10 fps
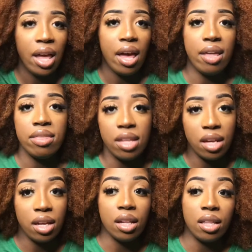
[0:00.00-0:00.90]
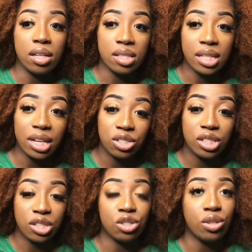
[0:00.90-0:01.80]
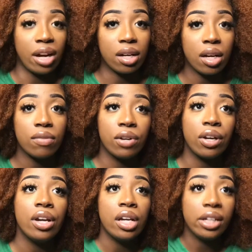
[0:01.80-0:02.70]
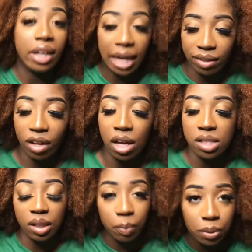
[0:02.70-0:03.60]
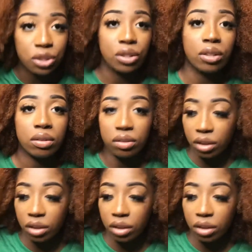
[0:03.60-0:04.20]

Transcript: And then the sections that you're trying to cover, you're gonna have to constantly put your